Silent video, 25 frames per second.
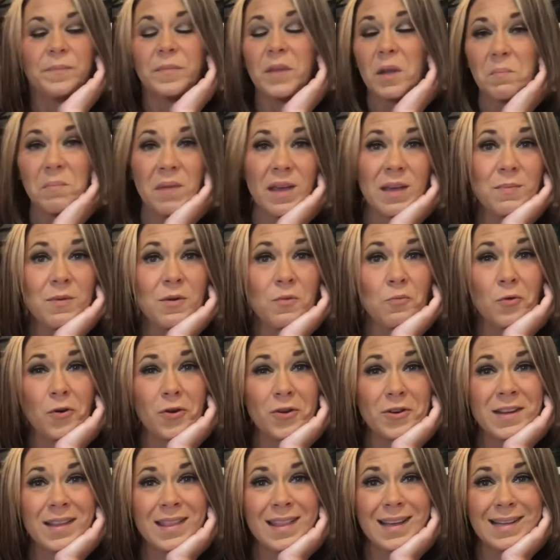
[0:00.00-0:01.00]
maybe
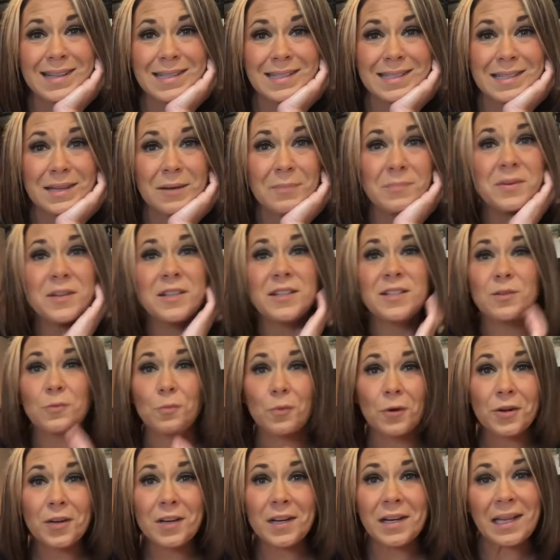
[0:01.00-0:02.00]
worried that somebody's
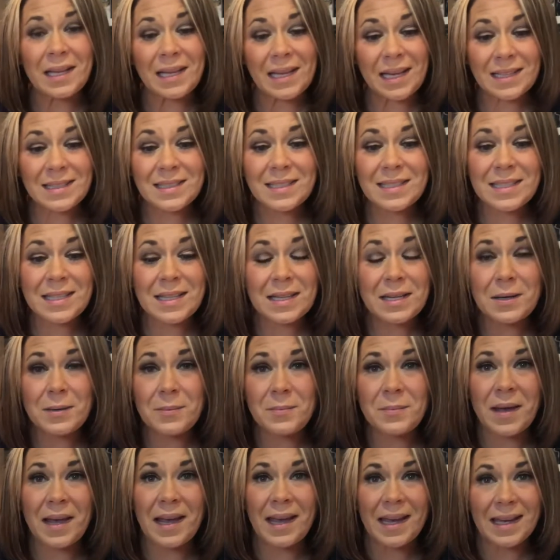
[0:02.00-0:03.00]
working against
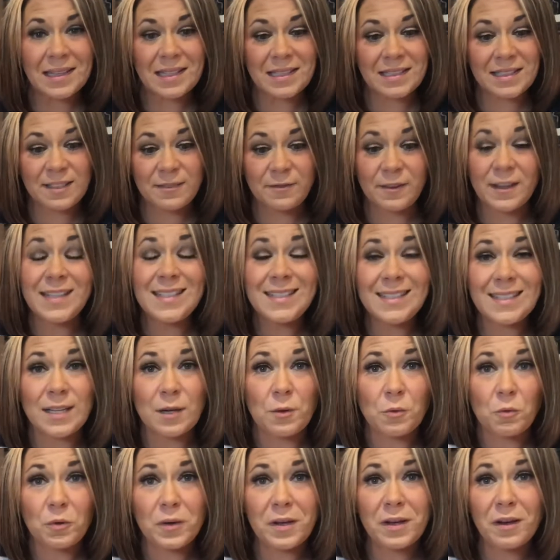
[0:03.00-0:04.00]
them. And let's face
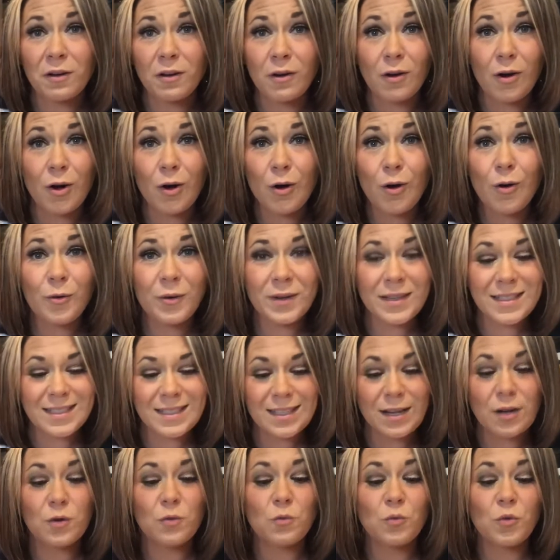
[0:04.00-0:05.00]
it, we are always
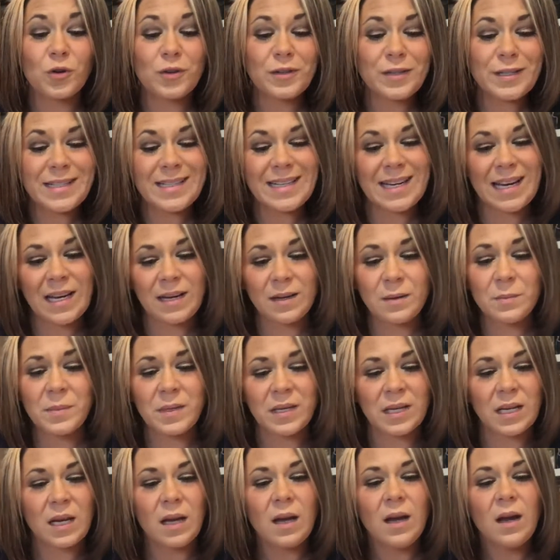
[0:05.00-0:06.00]
our worst
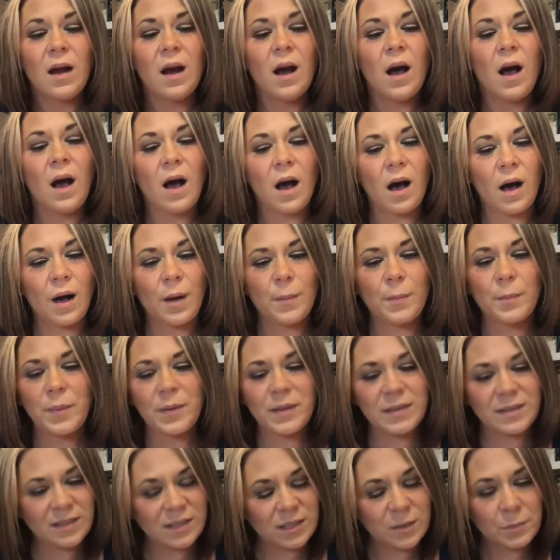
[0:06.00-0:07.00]
enemy. Uh,
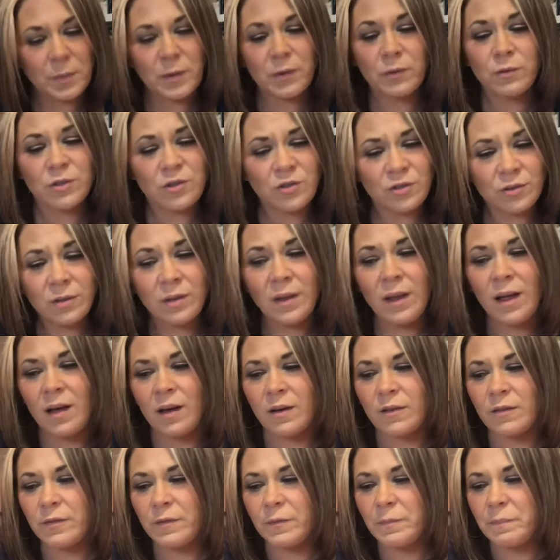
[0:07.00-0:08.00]
but spiritual
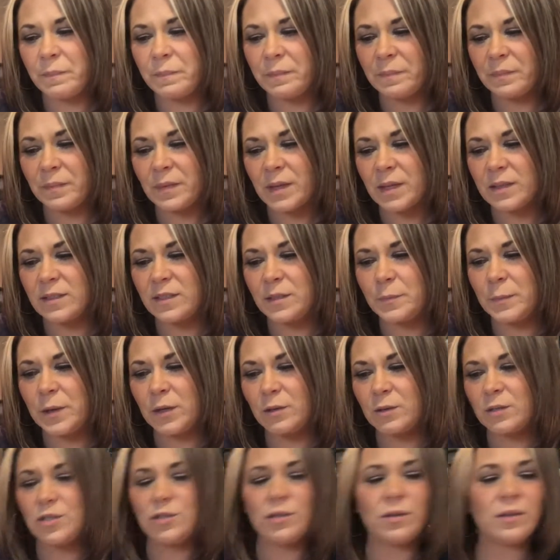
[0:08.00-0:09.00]
love,
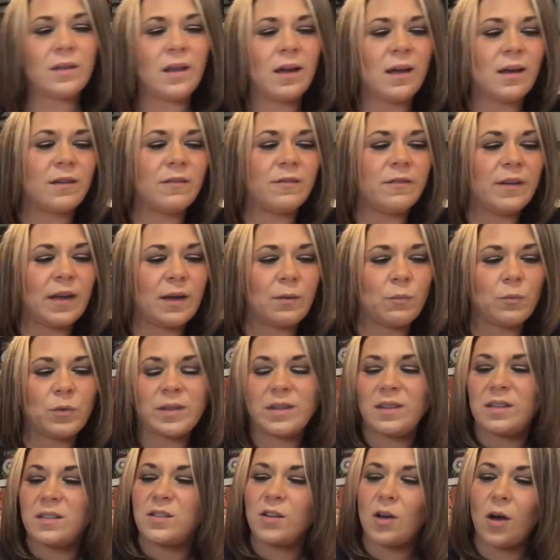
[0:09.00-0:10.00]
spiritual love. And
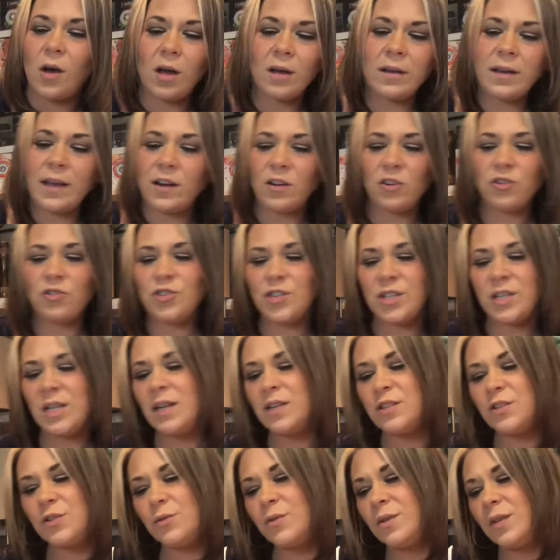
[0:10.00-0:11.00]
with the dog energy, I
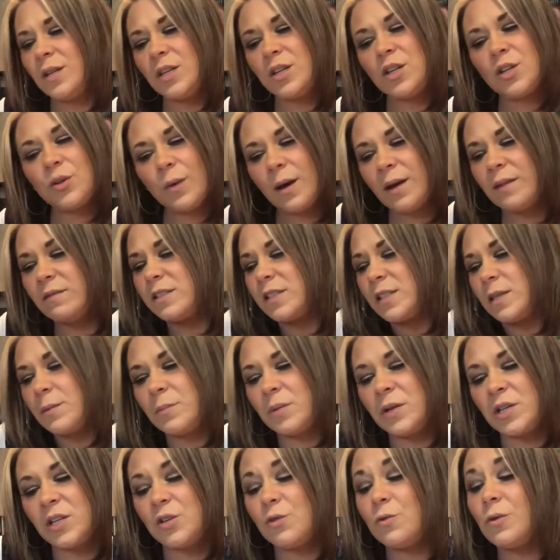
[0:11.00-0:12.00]
do think you have
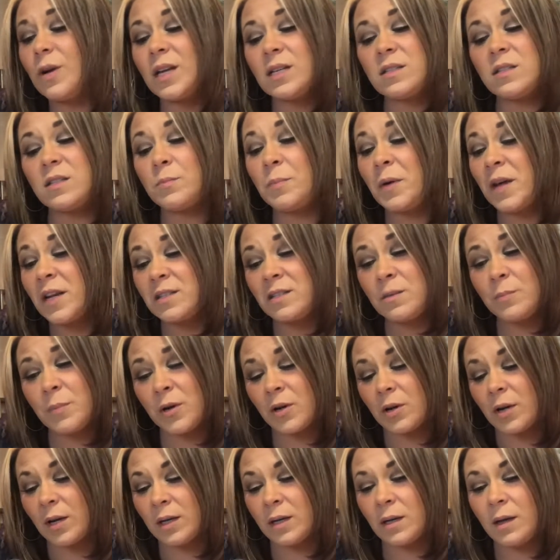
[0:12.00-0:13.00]
somebody you can depend
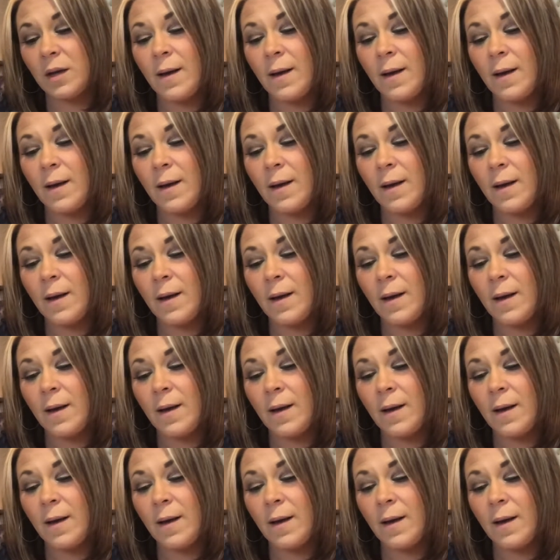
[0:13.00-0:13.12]
upon